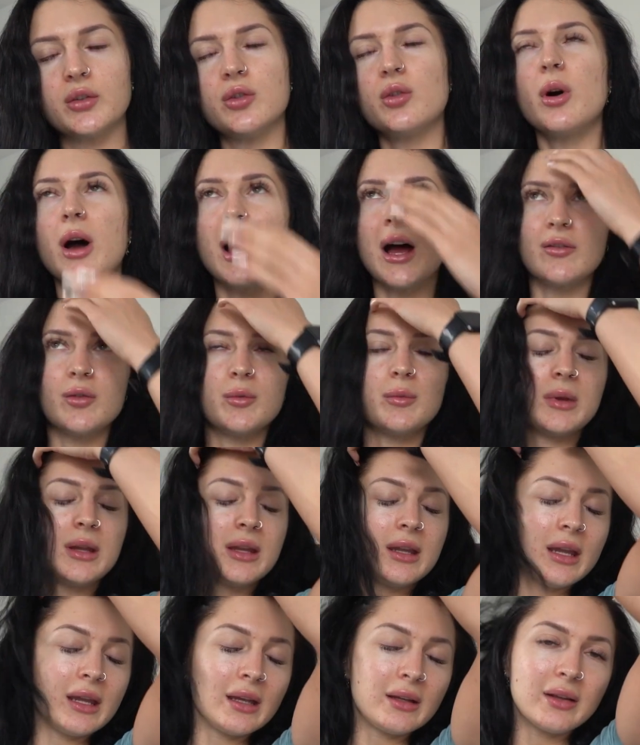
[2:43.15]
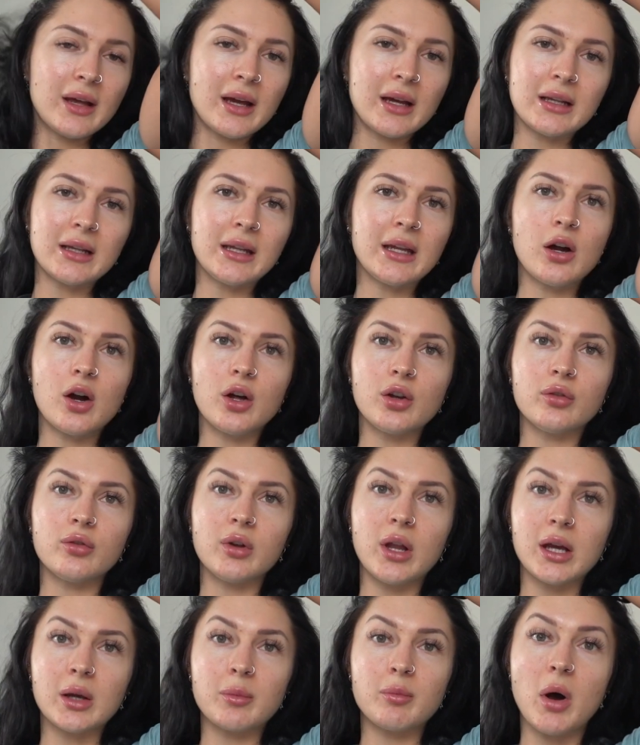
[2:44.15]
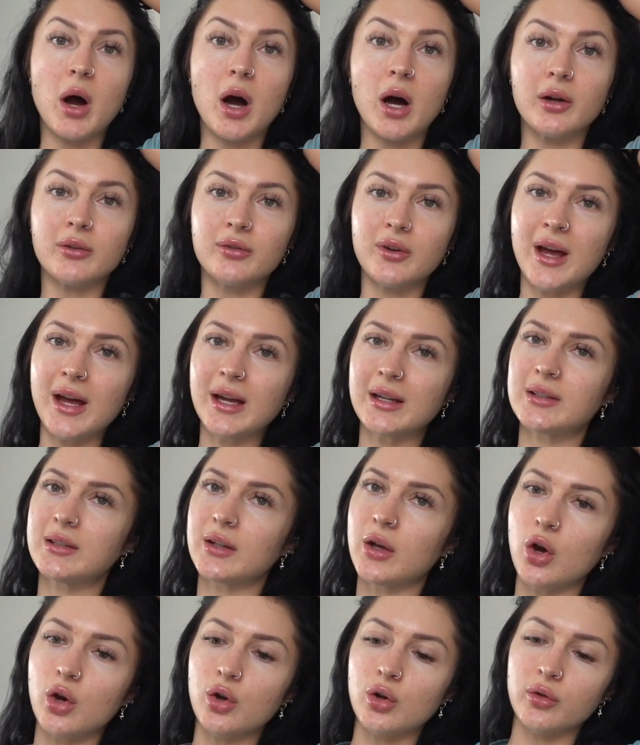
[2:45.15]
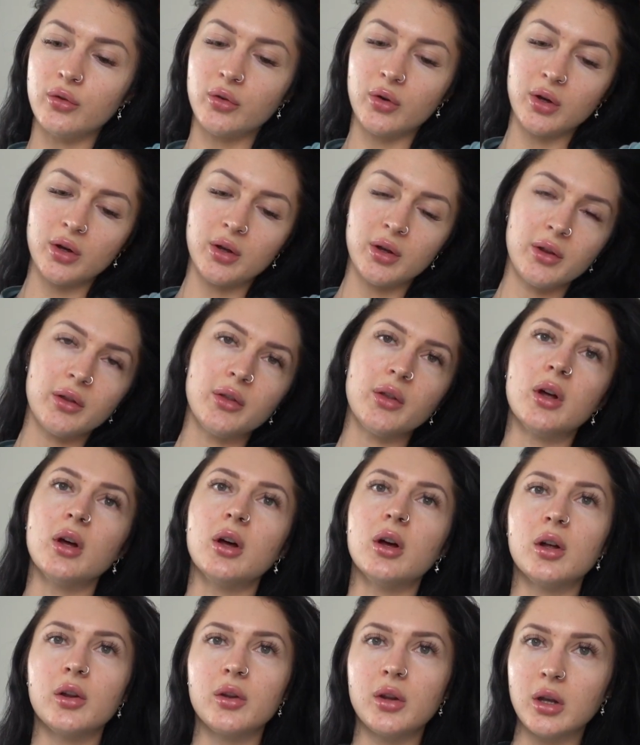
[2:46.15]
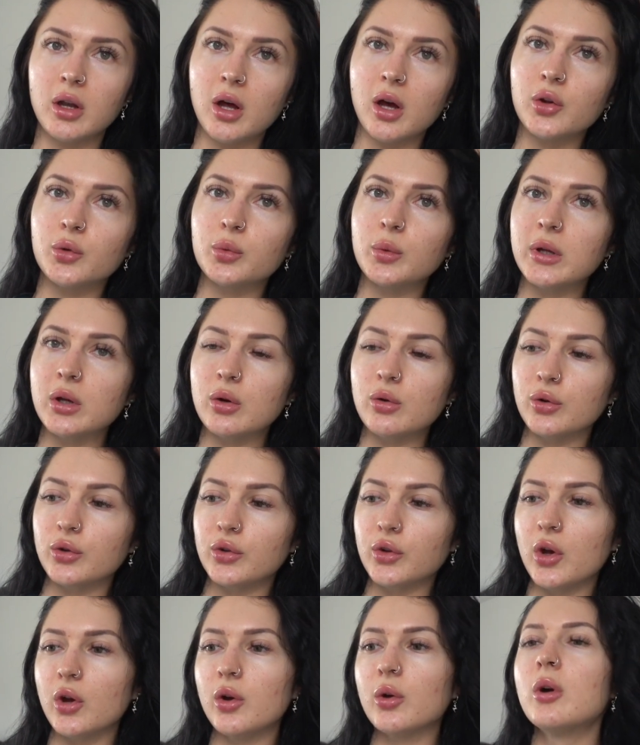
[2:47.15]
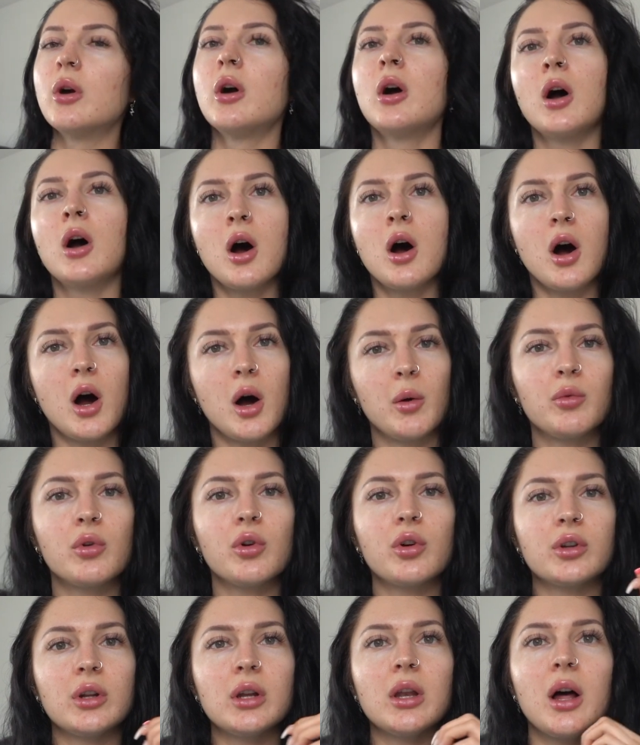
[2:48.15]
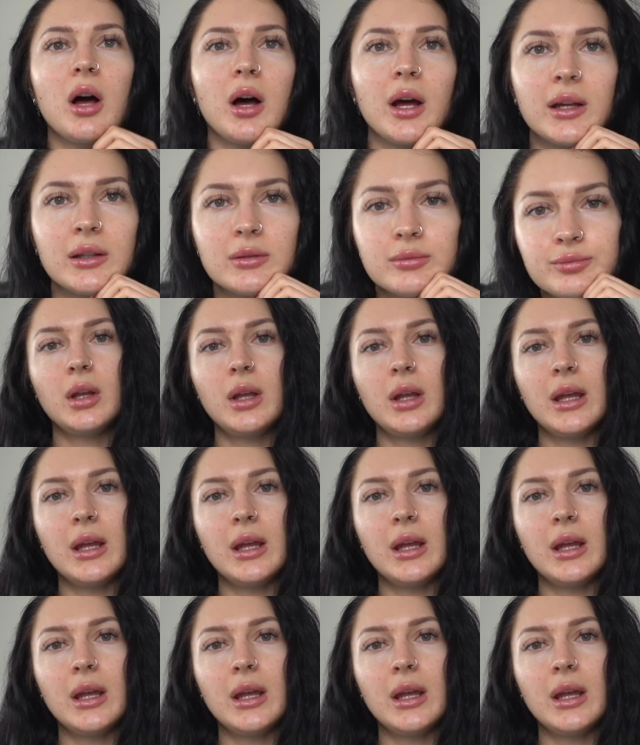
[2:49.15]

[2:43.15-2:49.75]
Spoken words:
Not having been exactly kind of like perfect over the last week or so, I'm not gonna lie.